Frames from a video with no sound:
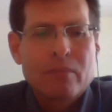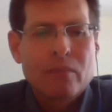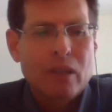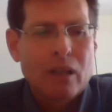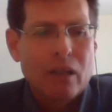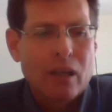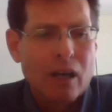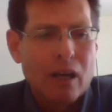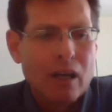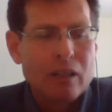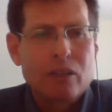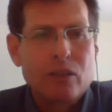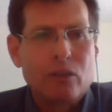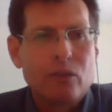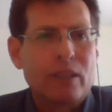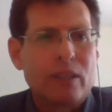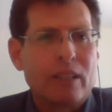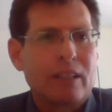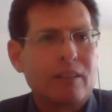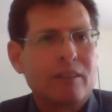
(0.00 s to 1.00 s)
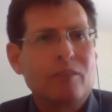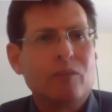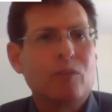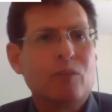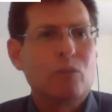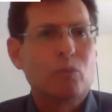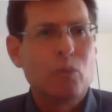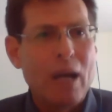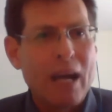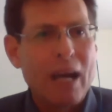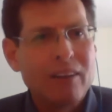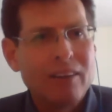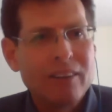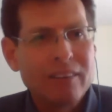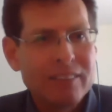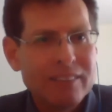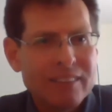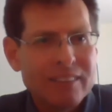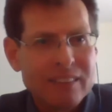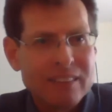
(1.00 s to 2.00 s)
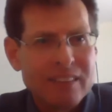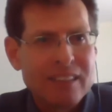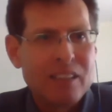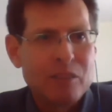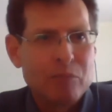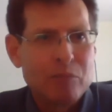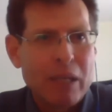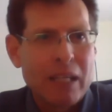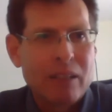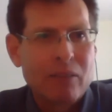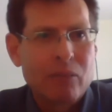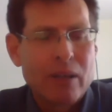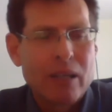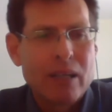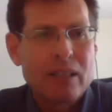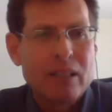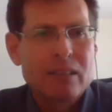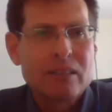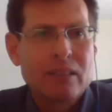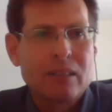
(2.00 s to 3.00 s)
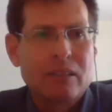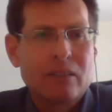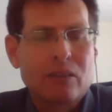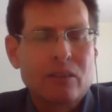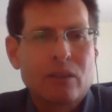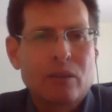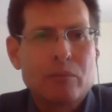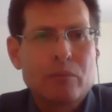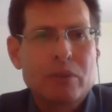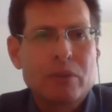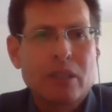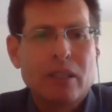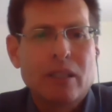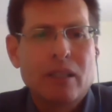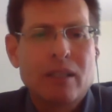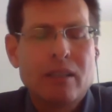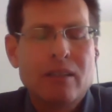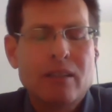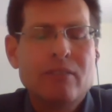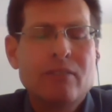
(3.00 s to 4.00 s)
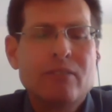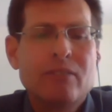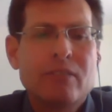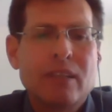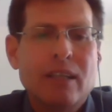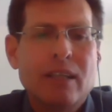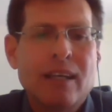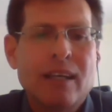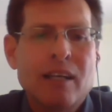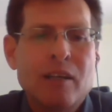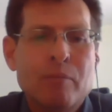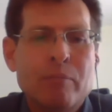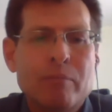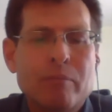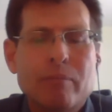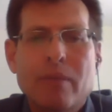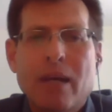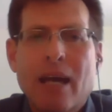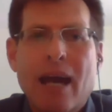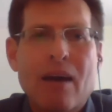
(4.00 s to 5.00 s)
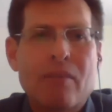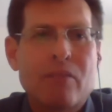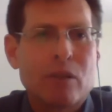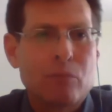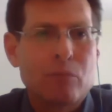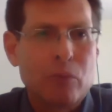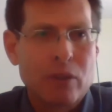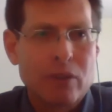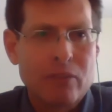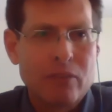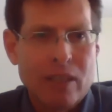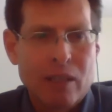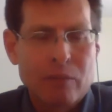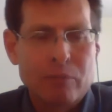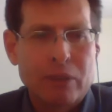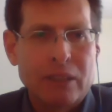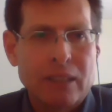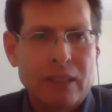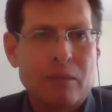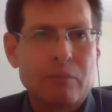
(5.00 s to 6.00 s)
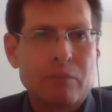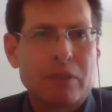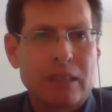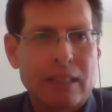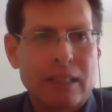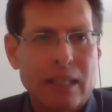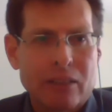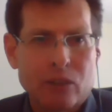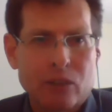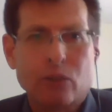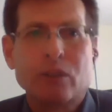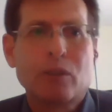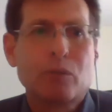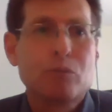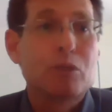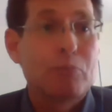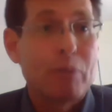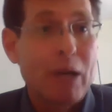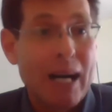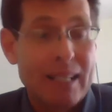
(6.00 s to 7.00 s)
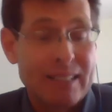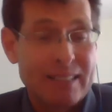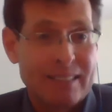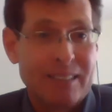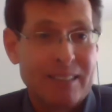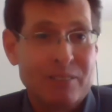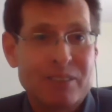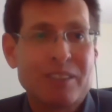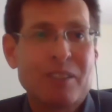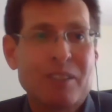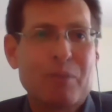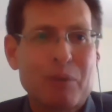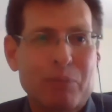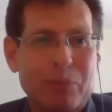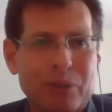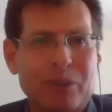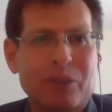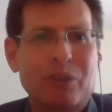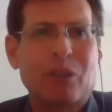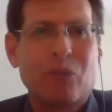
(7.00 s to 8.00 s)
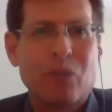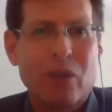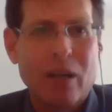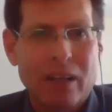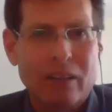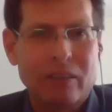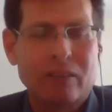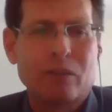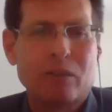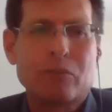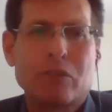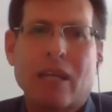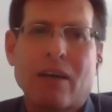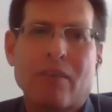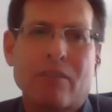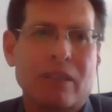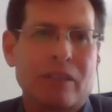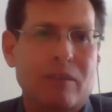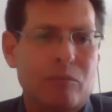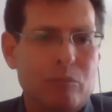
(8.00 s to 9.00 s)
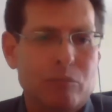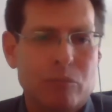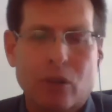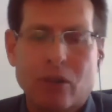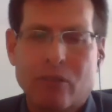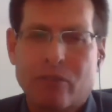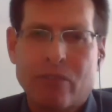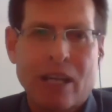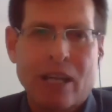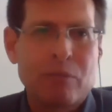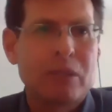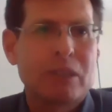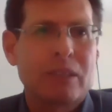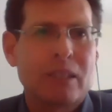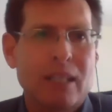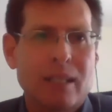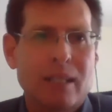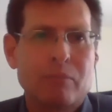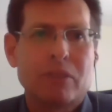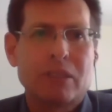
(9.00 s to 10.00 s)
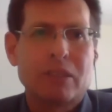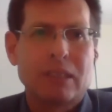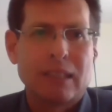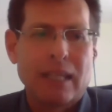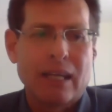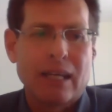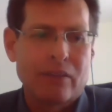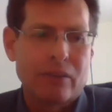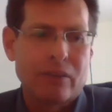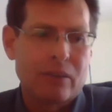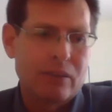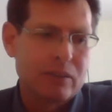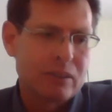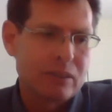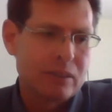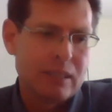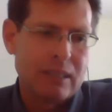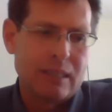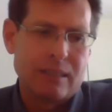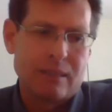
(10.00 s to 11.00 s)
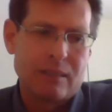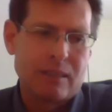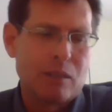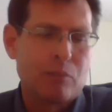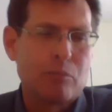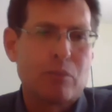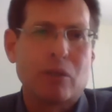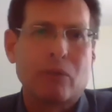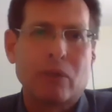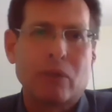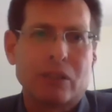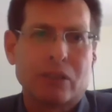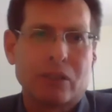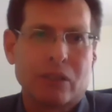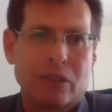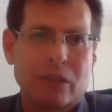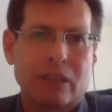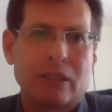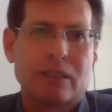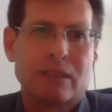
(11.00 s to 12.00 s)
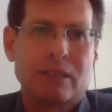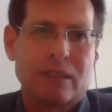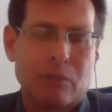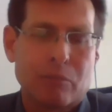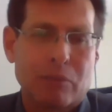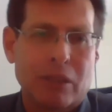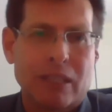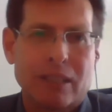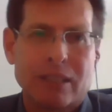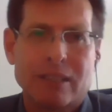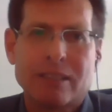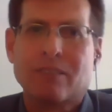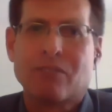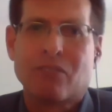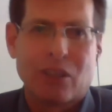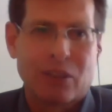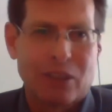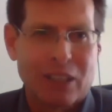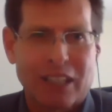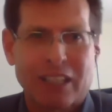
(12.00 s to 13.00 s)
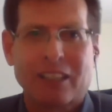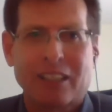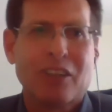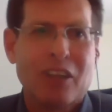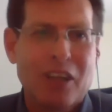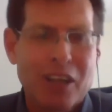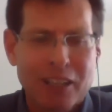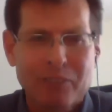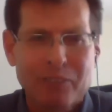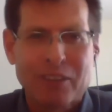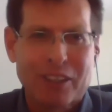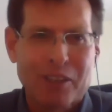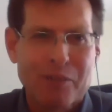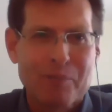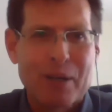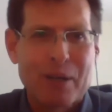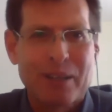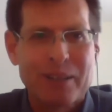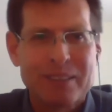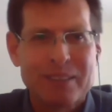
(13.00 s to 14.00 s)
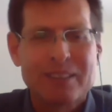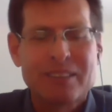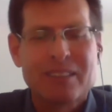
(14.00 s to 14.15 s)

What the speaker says: are doing well in many ways in terms of having more family time together. So in terms of positives, some people are doing well in terms of having more family time together. It can be reassuring to some kids if they're getting along with their parents.